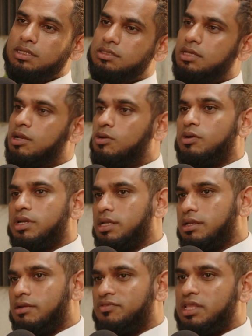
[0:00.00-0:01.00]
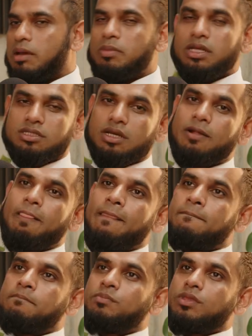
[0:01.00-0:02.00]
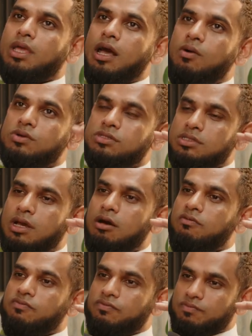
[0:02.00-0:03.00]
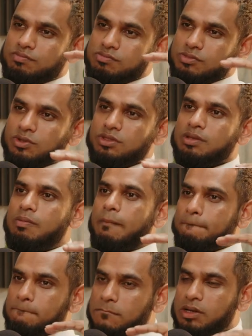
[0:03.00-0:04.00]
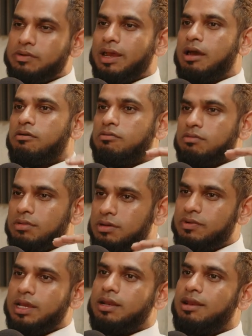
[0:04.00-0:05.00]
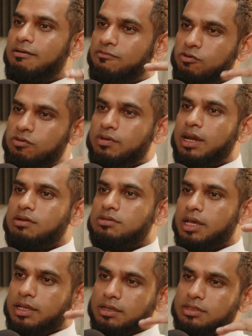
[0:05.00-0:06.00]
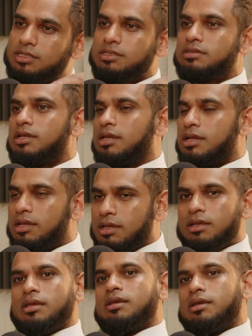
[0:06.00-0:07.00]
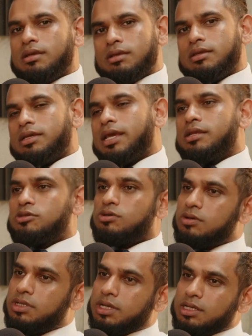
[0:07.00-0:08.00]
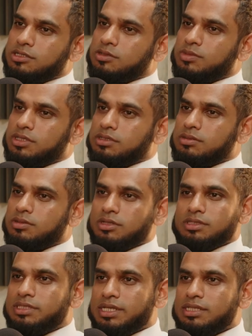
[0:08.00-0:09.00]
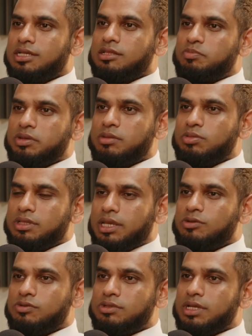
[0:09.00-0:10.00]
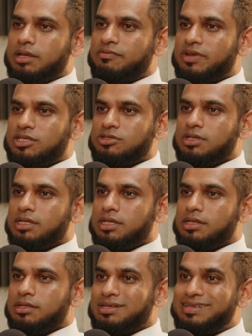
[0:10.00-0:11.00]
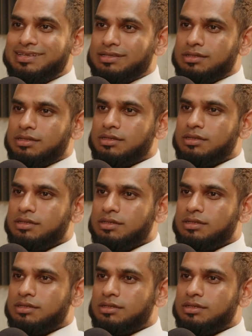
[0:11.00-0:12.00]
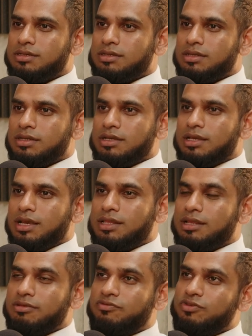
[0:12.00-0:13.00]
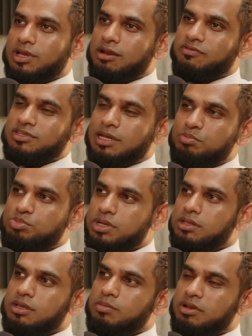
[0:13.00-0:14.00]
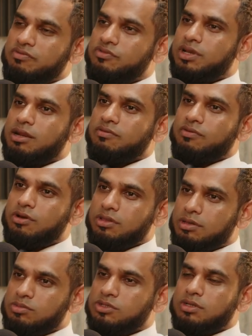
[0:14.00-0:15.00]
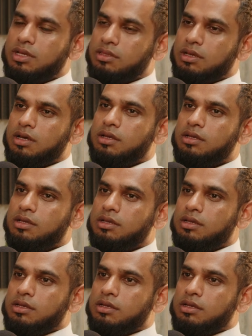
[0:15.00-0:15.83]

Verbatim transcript: pakistan or india for that matter i would start off on the ground level ground like just getting to know the customers because these are the people that you would eventually need and then if you kind of champion them and if you kind of got them together